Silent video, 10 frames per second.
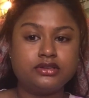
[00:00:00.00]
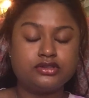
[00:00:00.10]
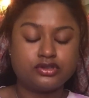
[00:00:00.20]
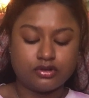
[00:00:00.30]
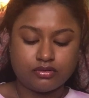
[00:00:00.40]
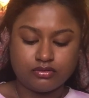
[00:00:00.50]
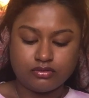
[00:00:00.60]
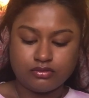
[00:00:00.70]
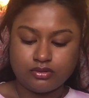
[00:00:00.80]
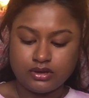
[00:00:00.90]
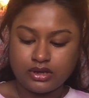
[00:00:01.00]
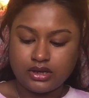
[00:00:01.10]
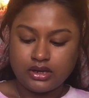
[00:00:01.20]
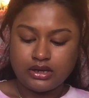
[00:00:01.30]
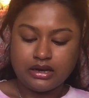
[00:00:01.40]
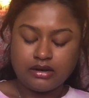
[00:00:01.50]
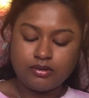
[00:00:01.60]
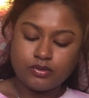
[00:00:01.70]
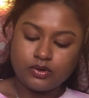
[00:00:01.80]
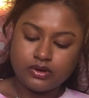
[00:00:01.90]
So now I'm
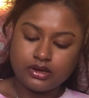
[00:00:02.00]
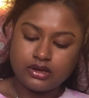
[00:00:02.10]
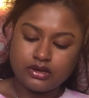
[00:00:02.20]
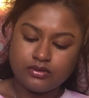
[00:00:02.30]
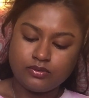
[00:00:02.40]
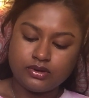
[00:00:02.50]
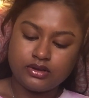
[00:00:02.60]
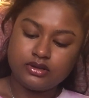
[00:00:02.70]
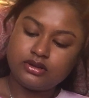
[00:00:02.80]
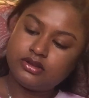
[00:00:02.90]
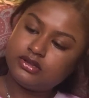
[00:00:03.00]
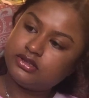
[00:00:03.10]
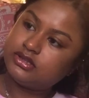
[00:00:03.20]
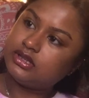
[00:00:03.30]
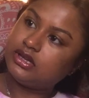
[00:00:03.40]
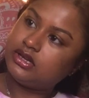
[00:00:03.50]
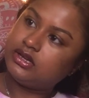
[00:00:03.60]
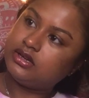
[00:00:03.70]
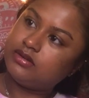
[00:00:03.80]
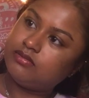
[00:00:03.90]
going in with
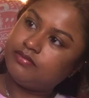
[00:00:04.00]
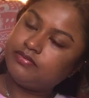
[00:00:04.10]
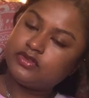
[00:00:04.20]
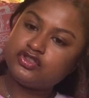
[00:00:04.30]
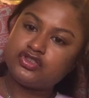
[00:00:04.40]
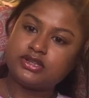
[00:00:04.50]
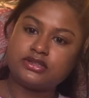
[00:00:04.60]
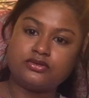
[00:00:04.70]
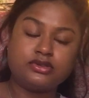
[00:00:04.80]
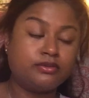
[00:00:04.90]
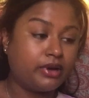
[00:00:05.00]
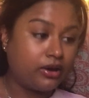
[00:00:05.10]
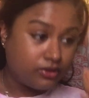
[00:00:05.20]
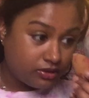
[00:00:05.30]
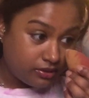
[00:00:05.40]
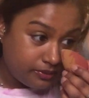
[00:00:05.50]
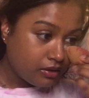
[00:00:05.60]
some translucent powder.